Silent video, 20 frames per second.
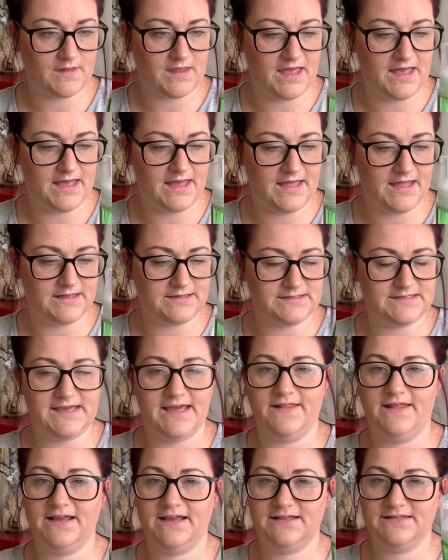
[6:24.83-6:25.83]
And
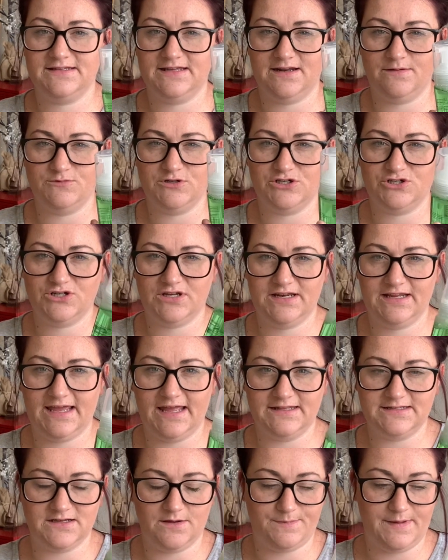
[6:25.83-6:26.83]
yeah, like I said, I'm just trying to get
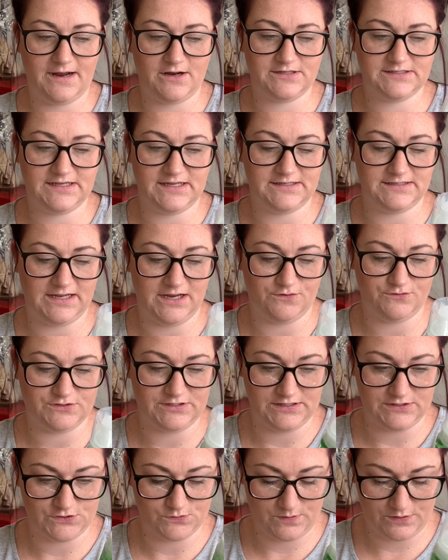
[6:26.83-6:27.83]
into a better skincare
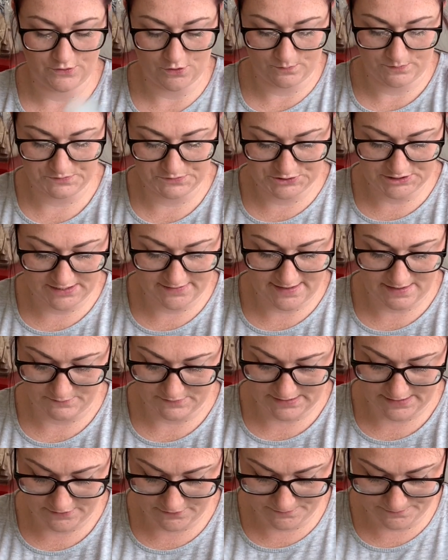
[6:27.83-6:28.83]
routine, so we thought we would try that
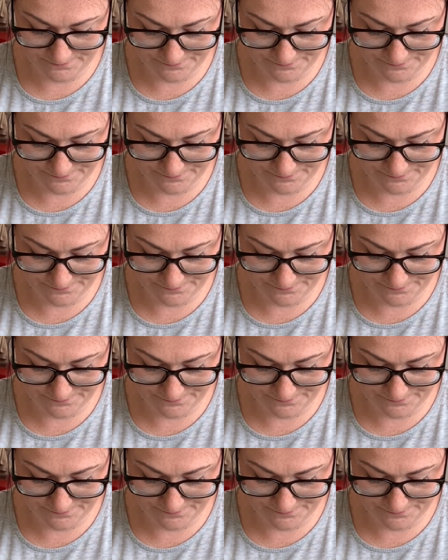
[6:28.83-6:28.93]
one out.